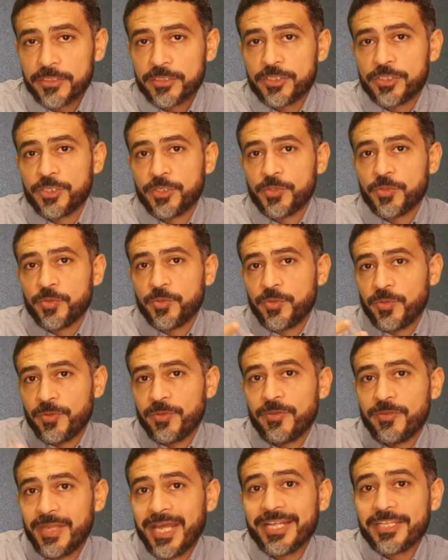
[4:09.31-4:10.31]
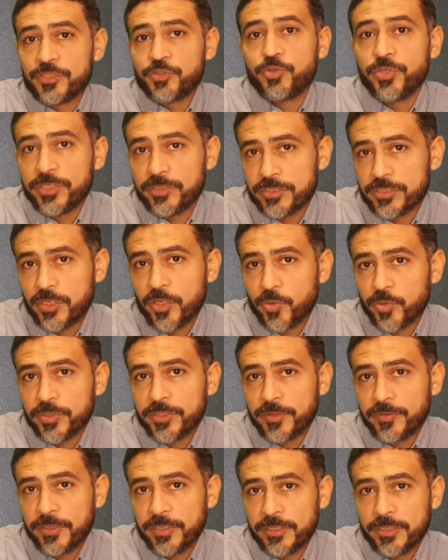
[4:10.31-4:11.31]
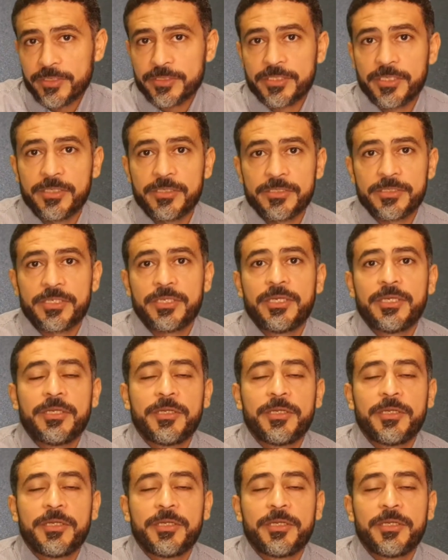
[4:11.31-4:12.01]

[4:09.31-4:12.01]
So that triggers low order thinking skills.